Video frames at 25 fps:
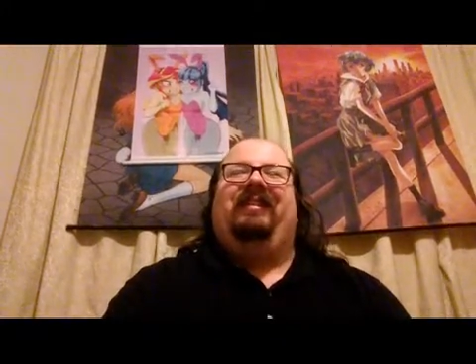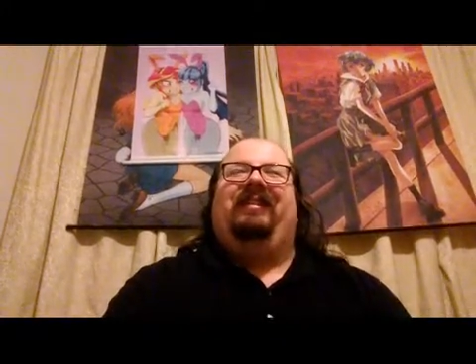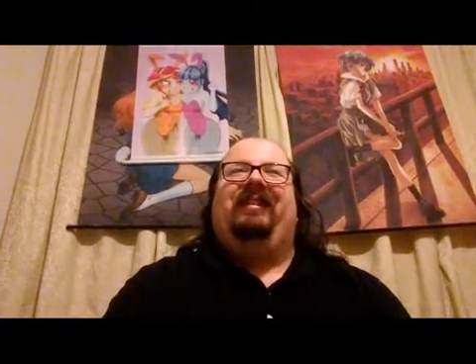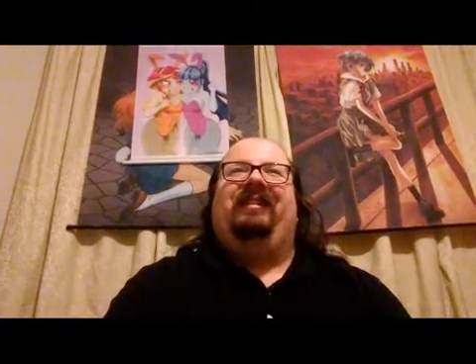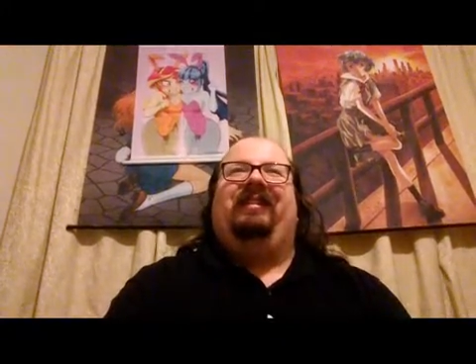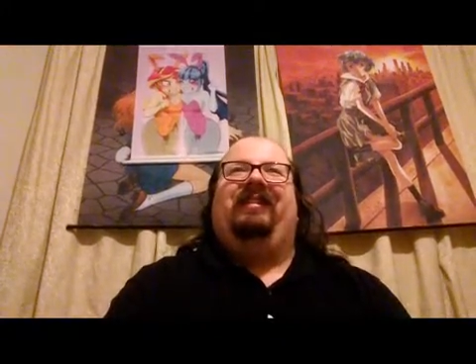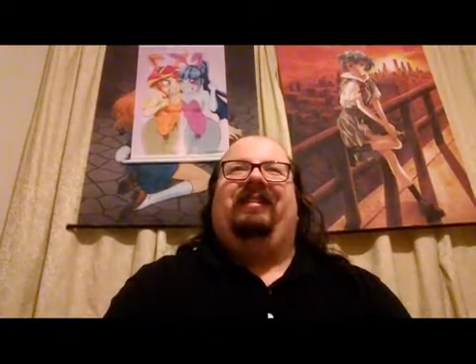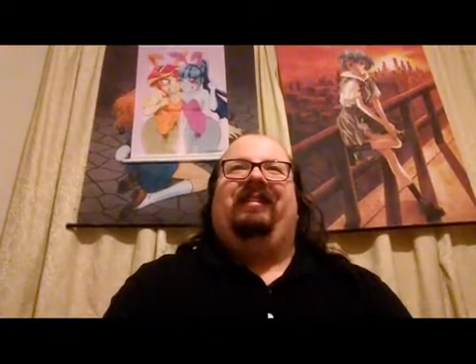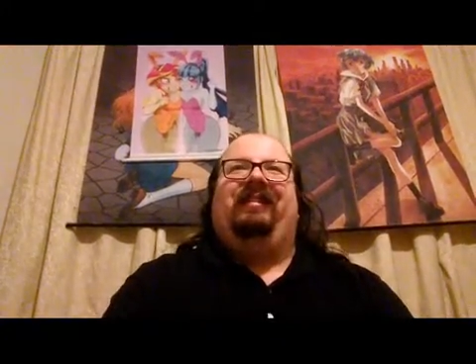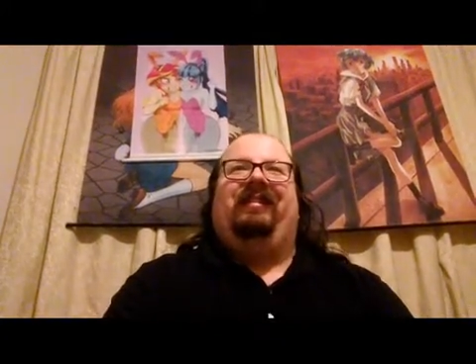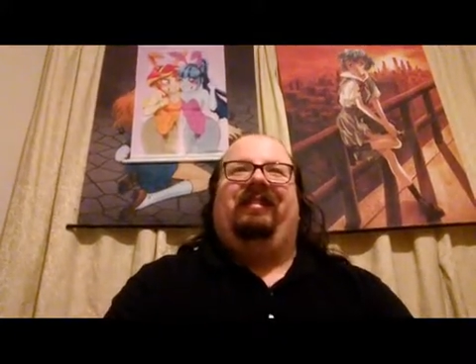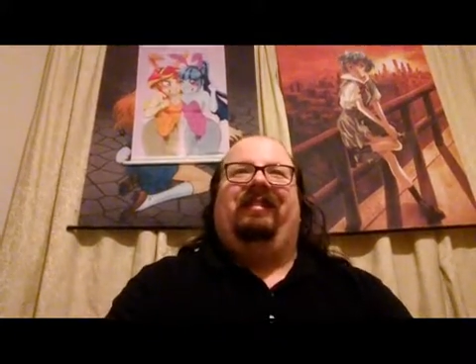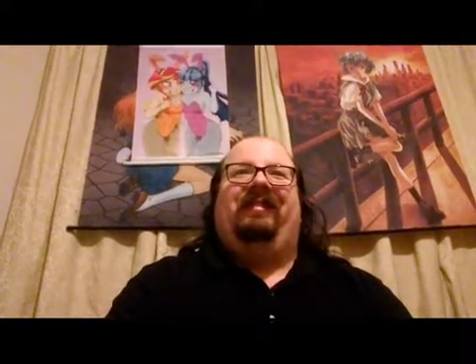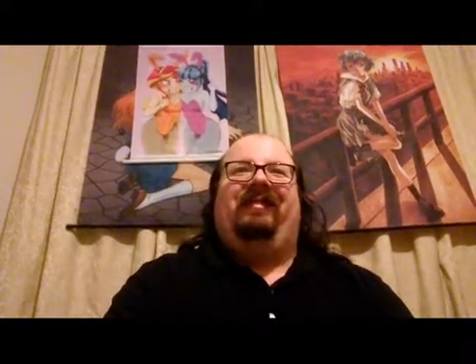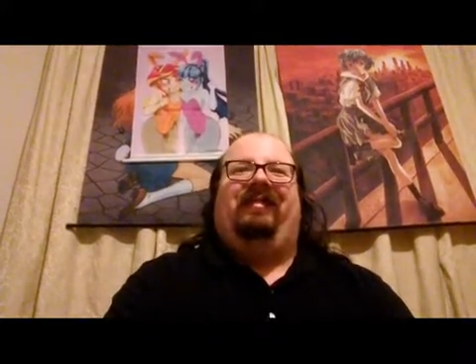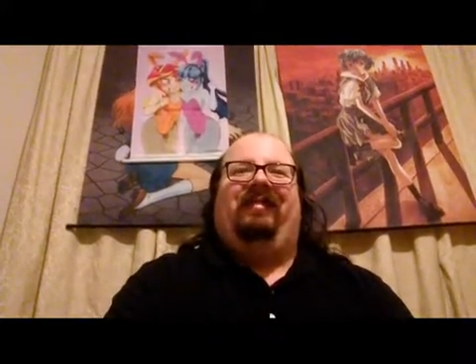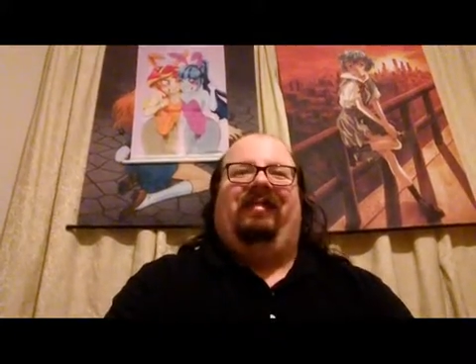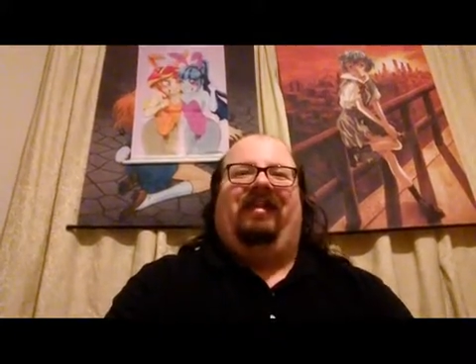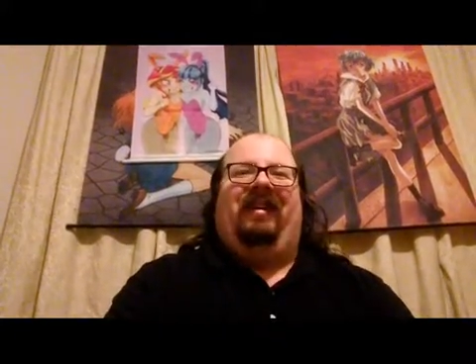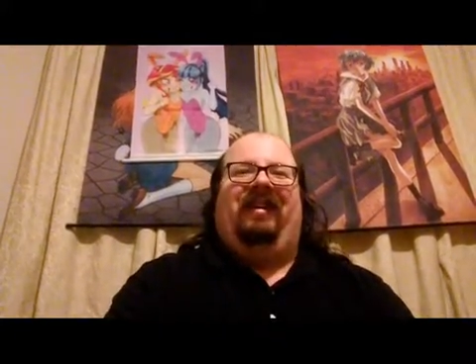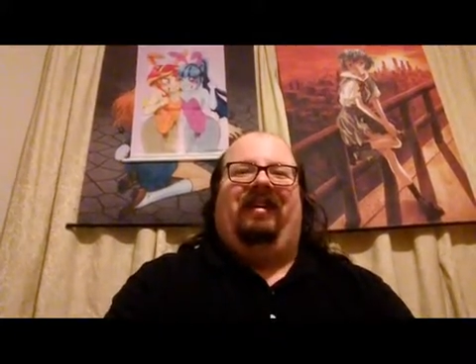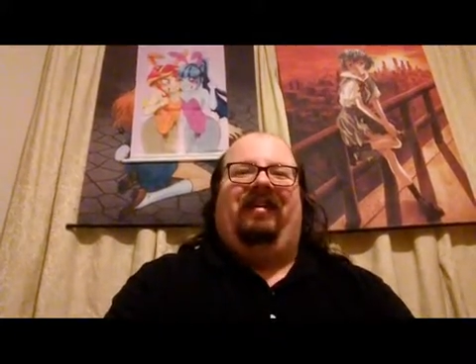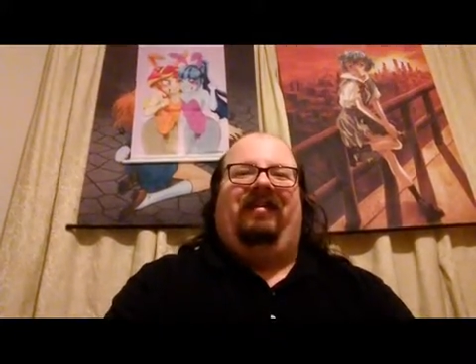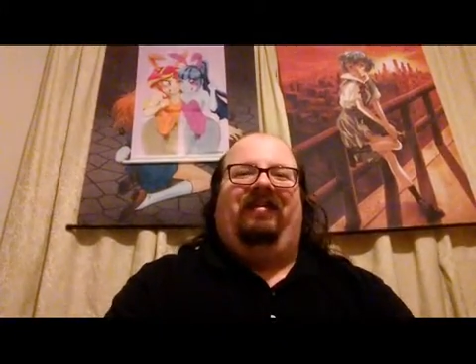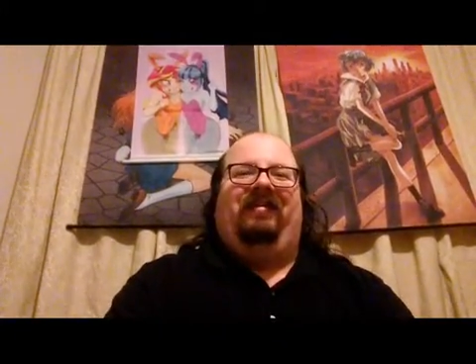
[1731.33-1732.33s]

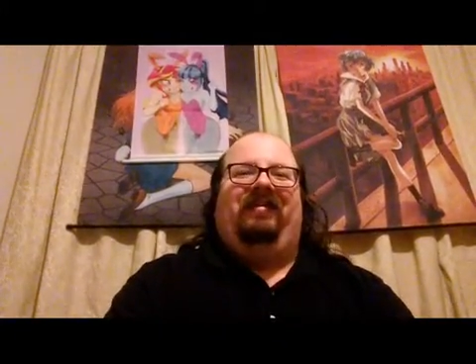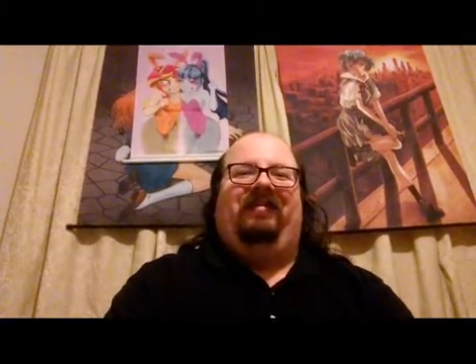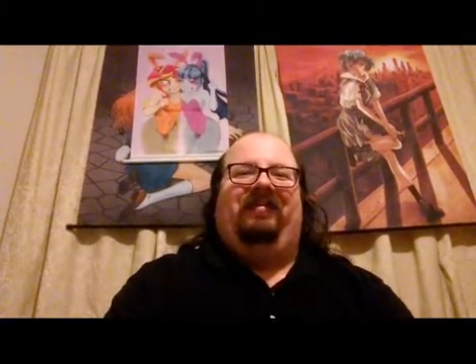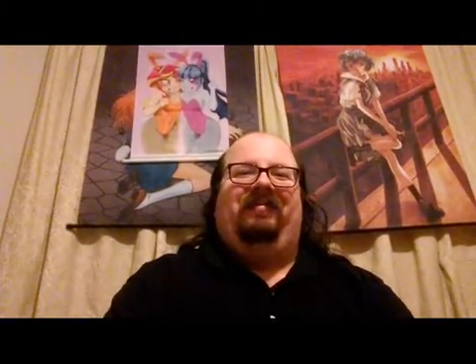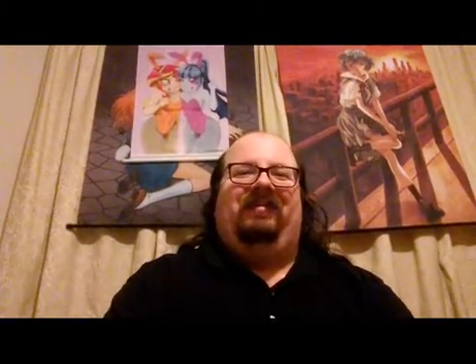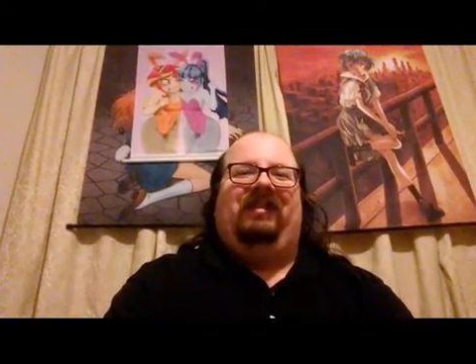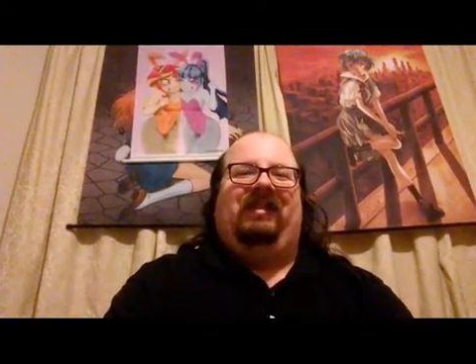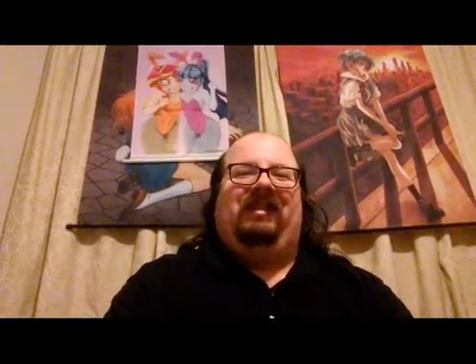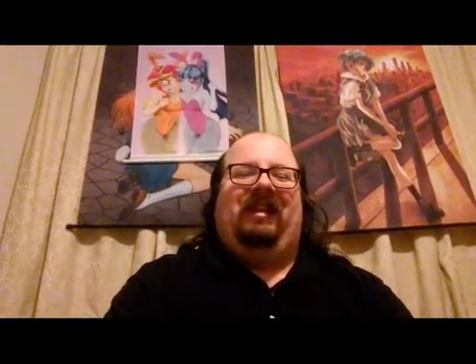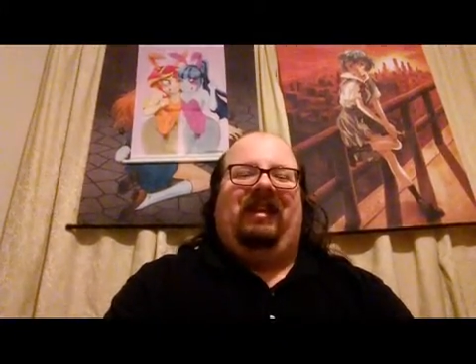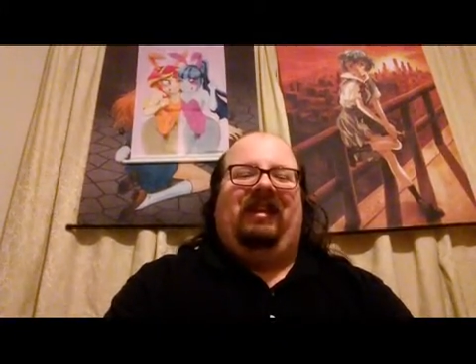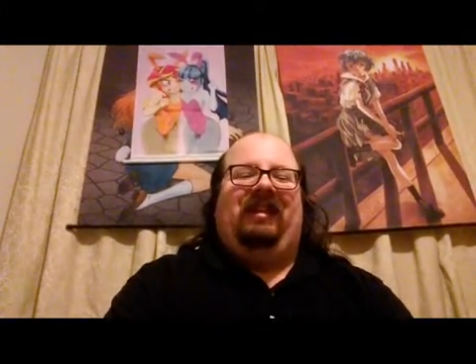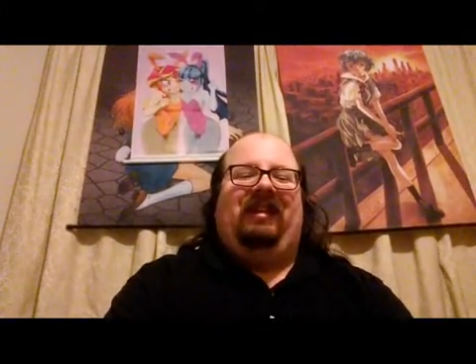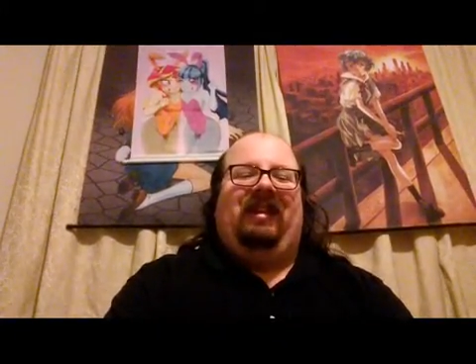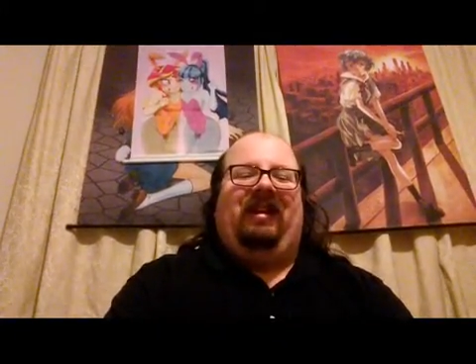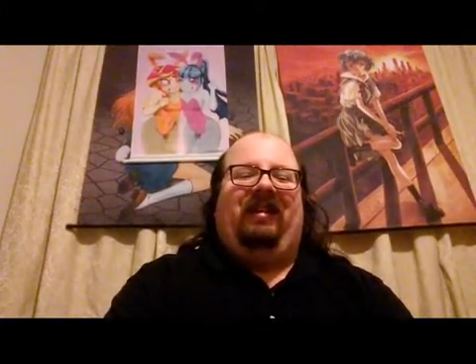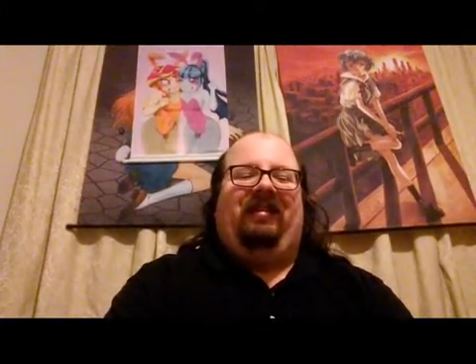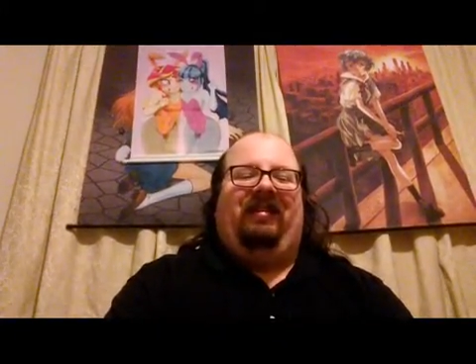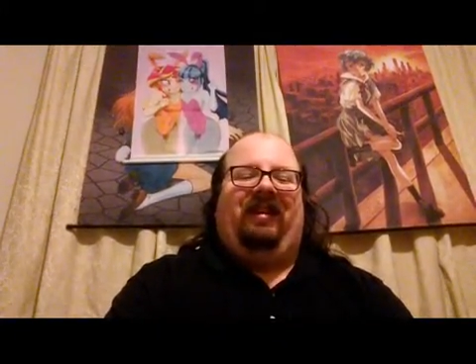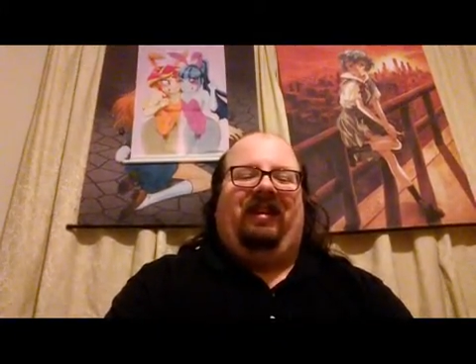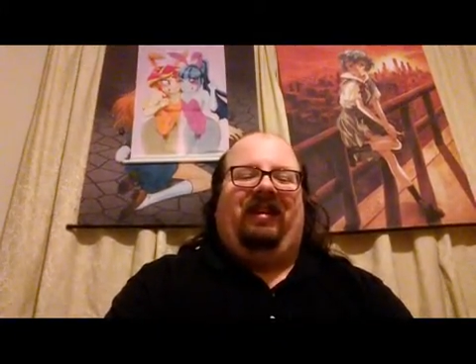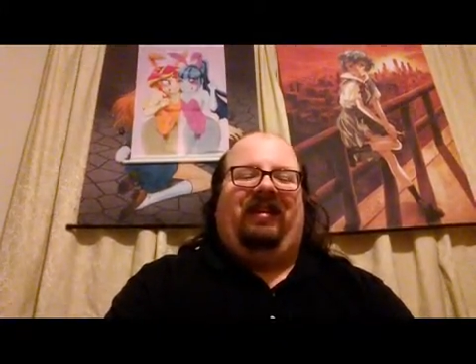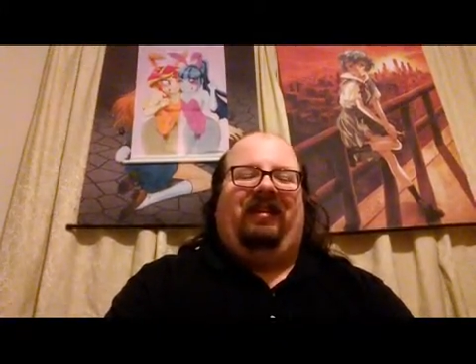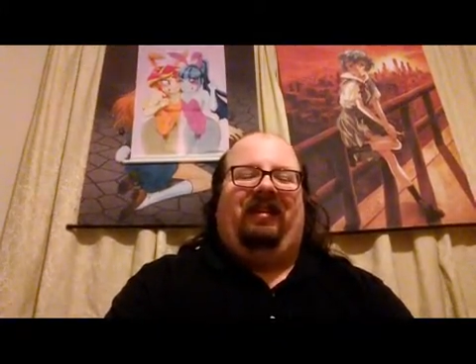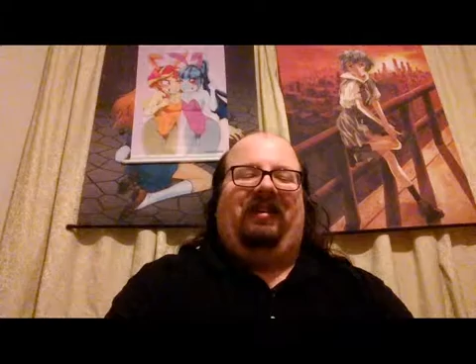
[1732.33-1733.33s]
I'm saying
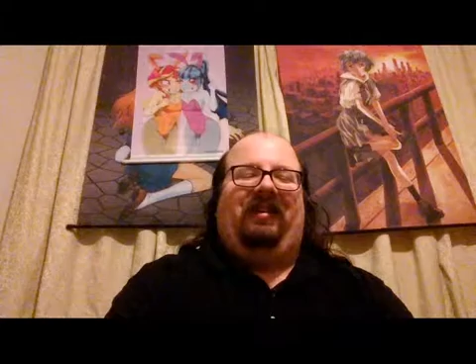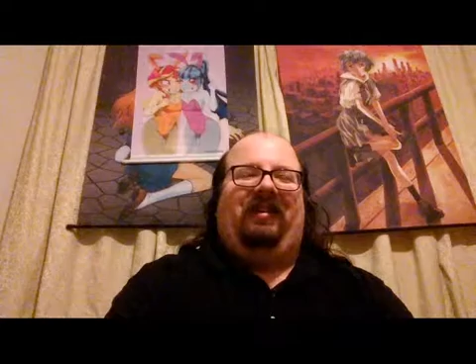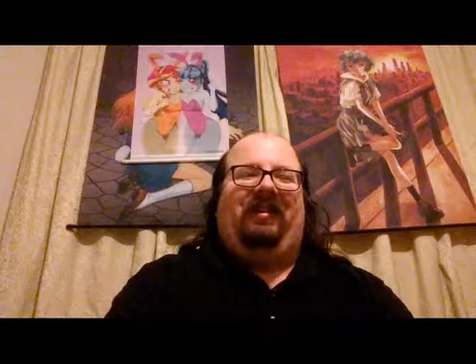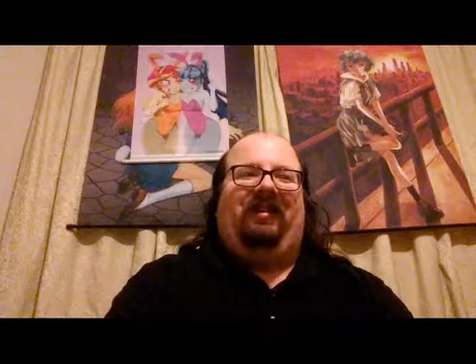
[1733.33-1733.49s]
that like